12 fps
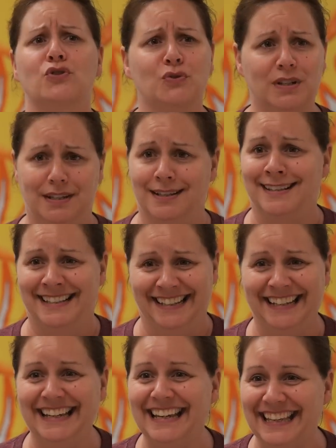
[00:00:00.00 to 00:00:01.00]
trees
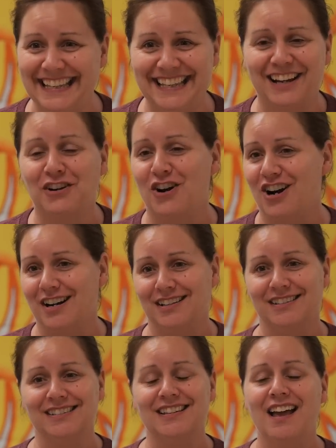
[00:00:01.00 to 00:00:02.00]
in the
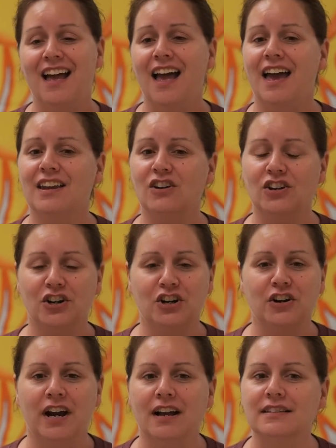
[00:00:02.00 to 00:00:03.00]
gardens and on our
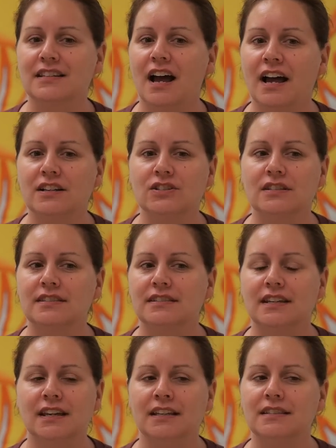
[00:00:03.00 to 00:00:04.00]
grounds.
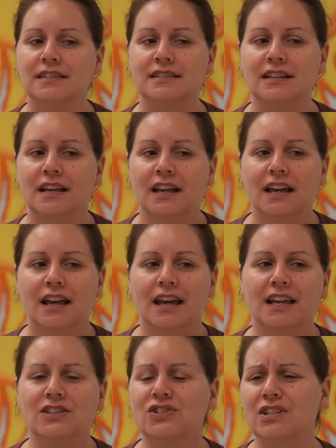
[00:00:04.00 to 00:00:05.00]
It's
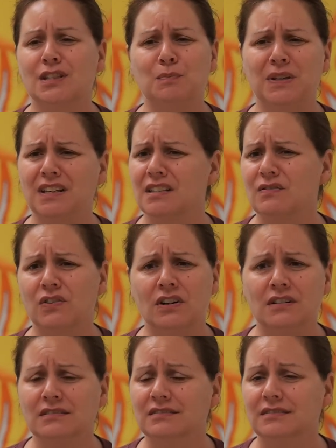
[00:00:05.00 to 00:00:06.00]
just
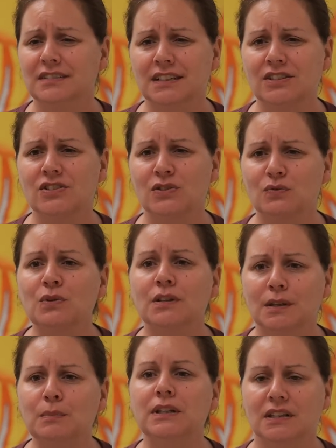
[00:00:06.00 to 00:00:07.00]
peaceful. It's just
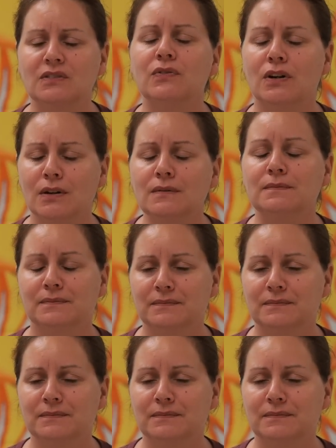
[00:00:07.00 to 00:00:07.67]
really peaceful.